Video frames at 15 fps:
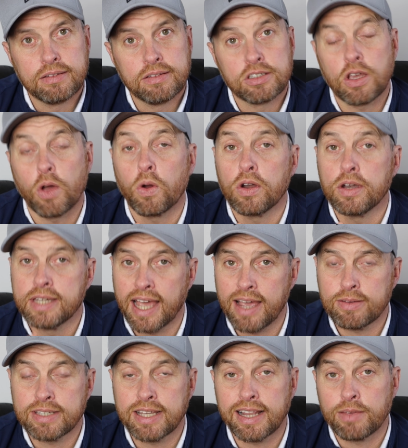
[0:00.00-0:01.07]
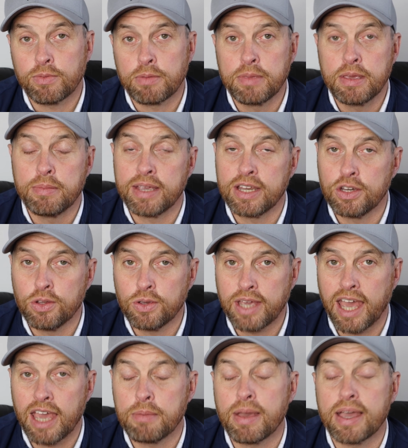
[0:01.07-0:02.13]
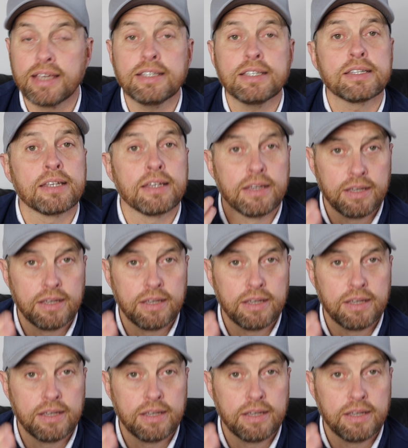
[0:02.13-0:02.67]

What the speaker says: so undoubtedly with me being UK based,